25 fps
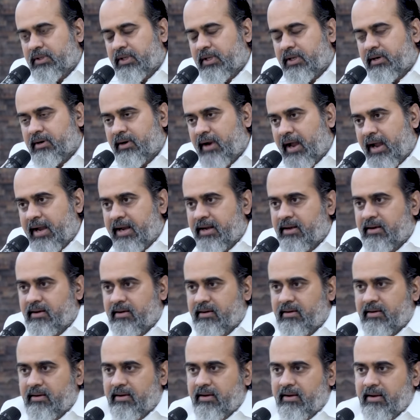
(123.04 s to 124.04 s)
the right
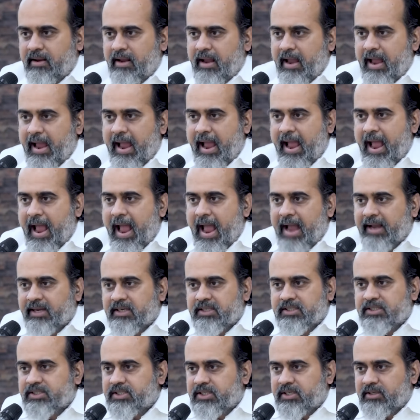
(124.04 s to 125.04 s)

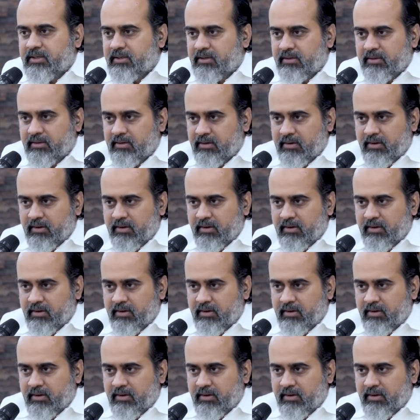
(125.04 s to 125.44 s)
action,